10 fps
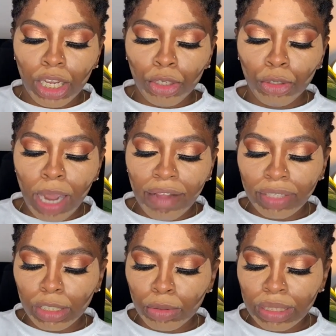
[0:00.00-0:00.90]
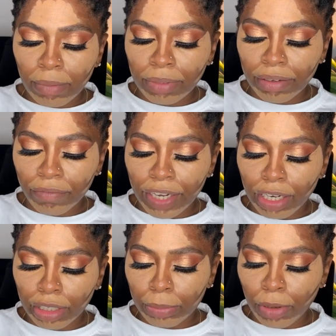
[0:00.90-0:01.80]
You have to do something
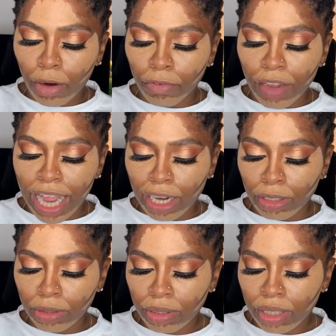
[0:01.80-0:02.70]
very profound